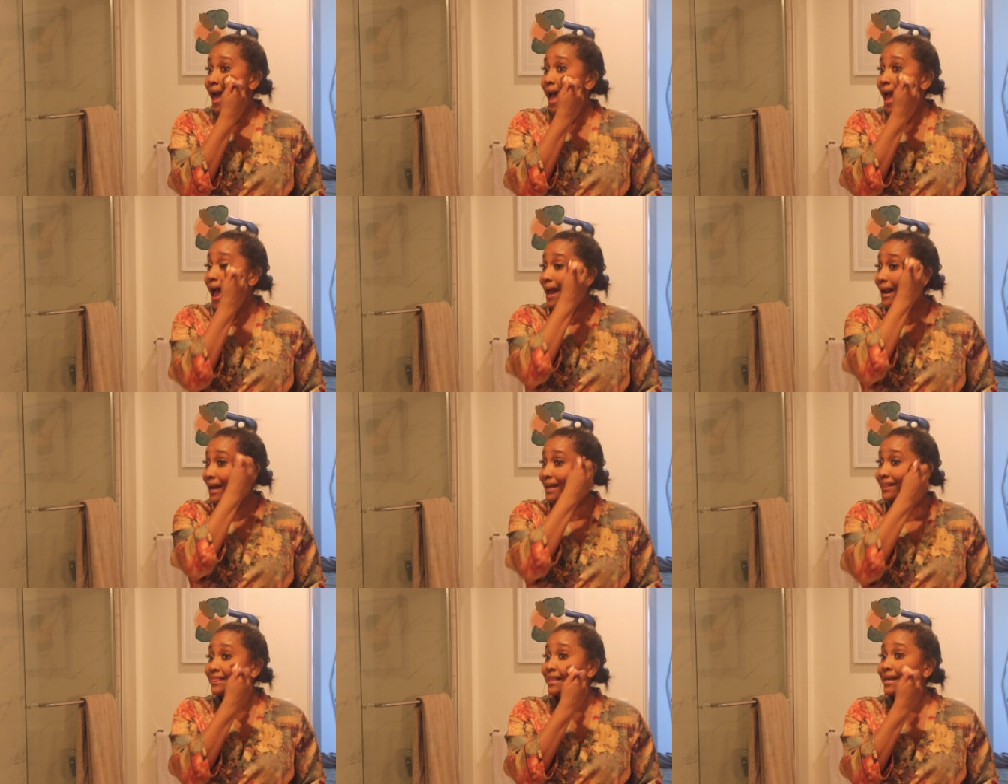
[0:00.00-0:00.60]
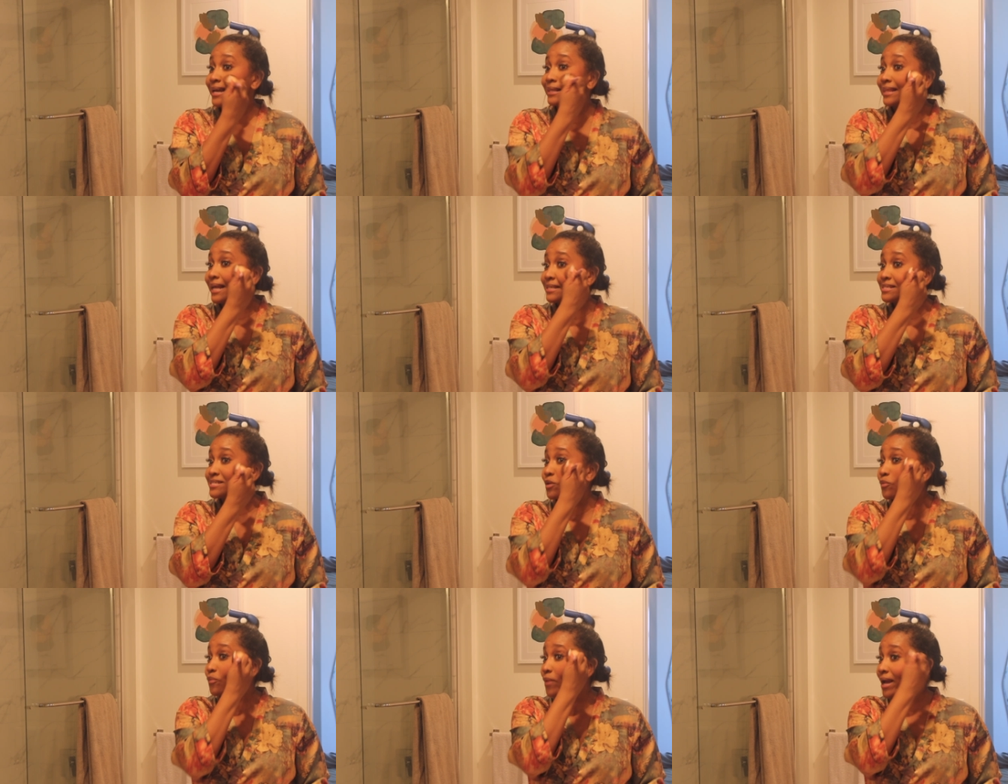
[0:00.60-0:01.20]
And I think
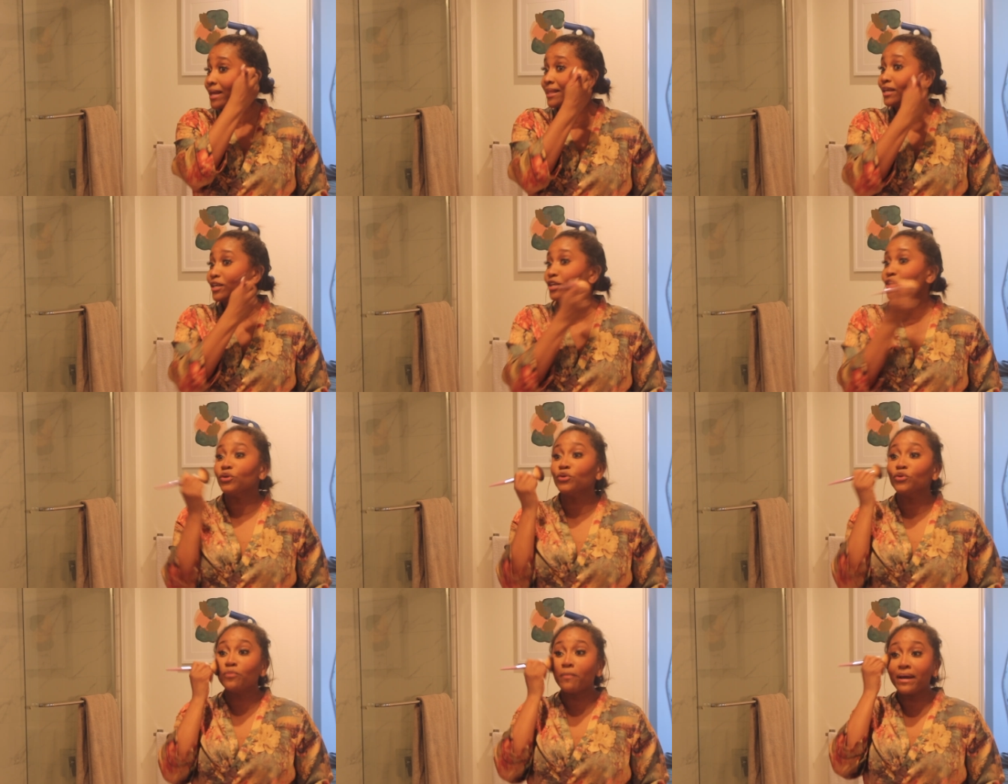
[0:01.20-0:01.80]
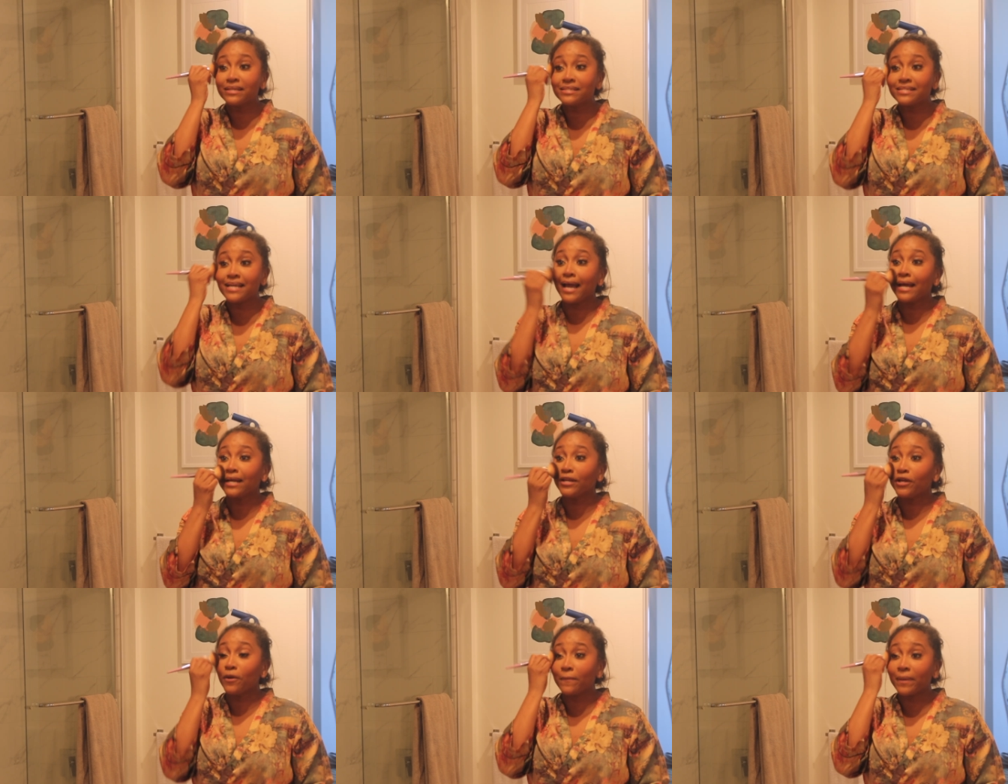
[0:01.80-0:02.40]
that's the way that you
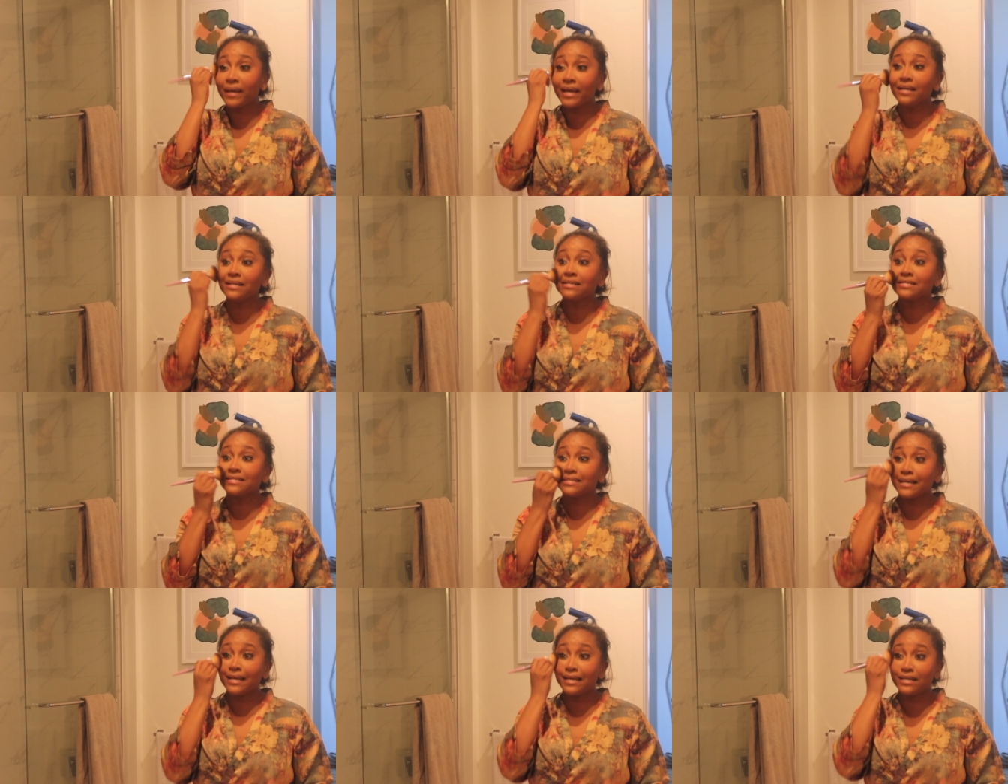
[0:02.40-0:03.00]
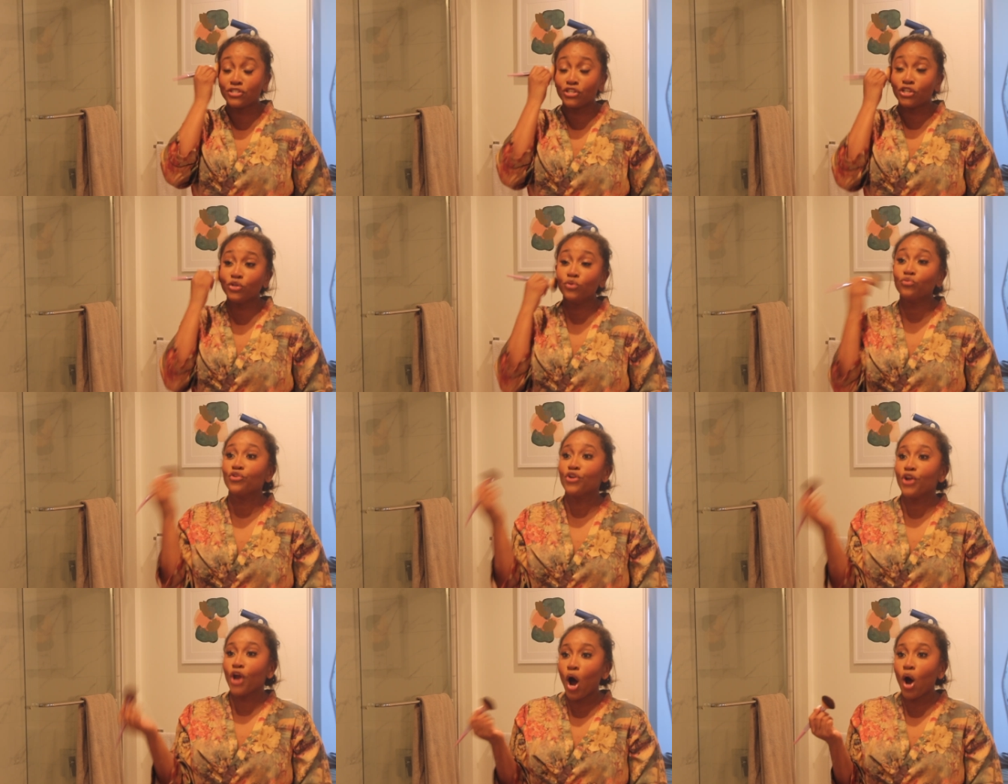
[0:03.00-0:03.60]
maintain your peace, is
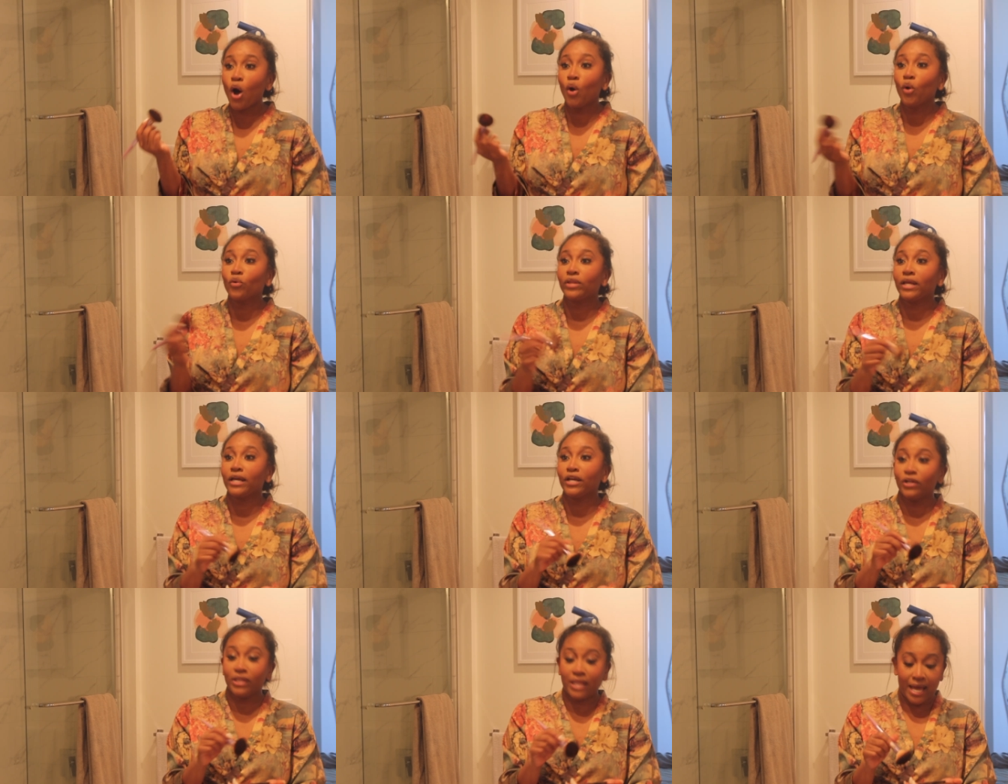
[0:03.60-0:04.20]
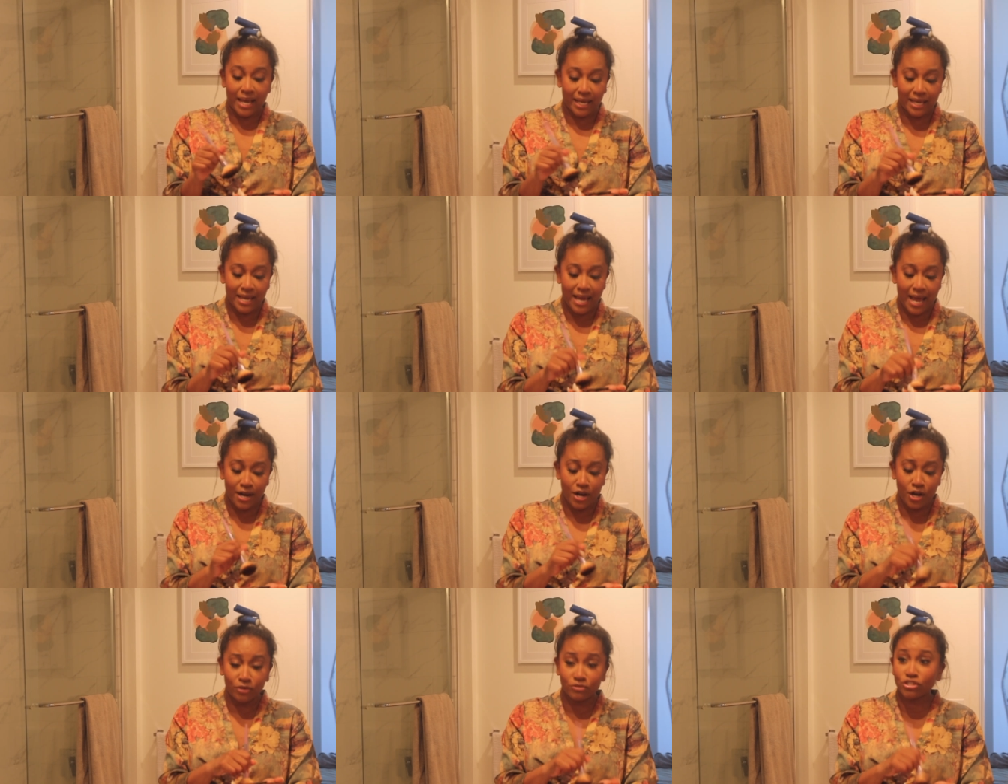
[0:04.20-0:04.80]
you know that you're like,
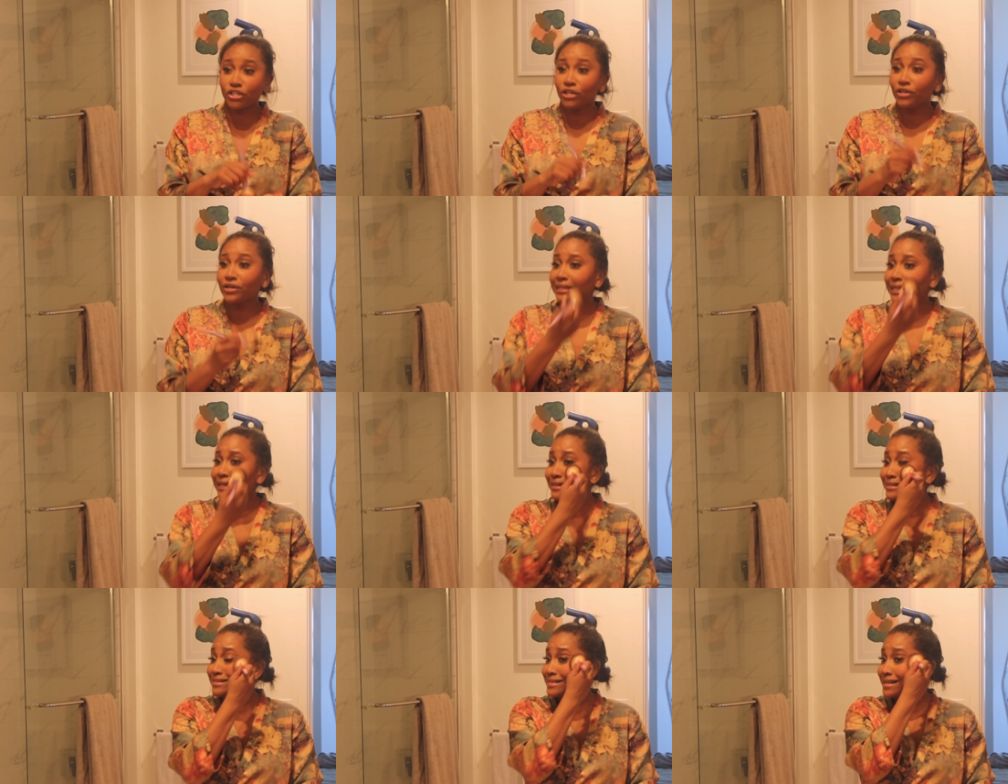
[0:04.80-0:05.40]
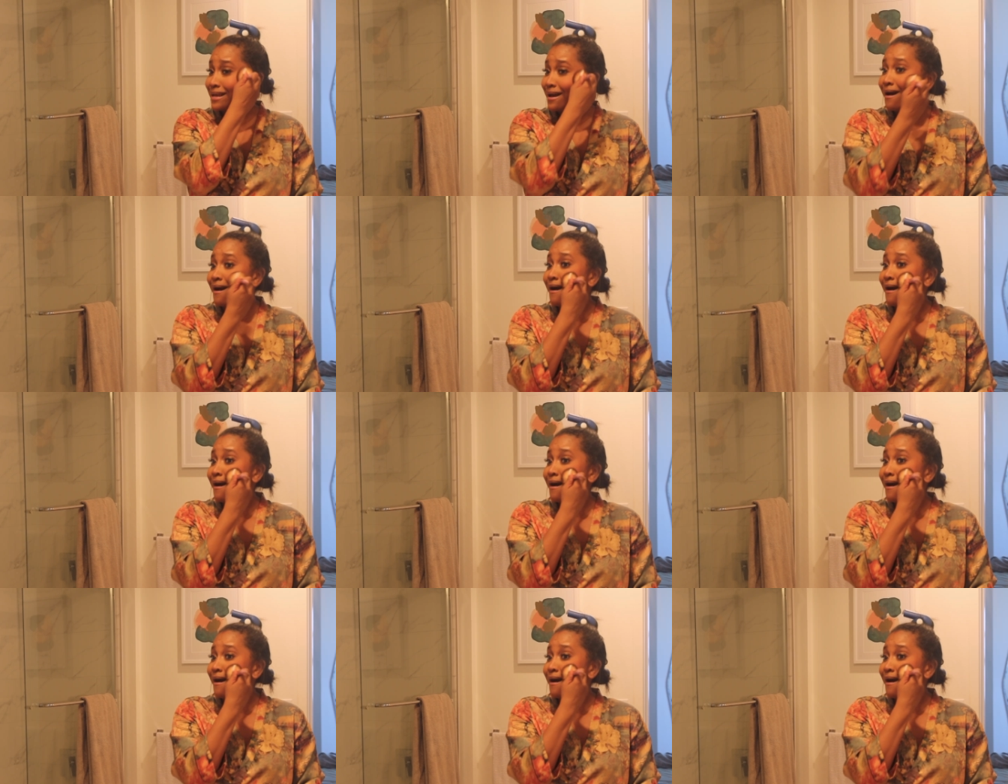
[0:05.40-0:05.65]
yeah, no, certain things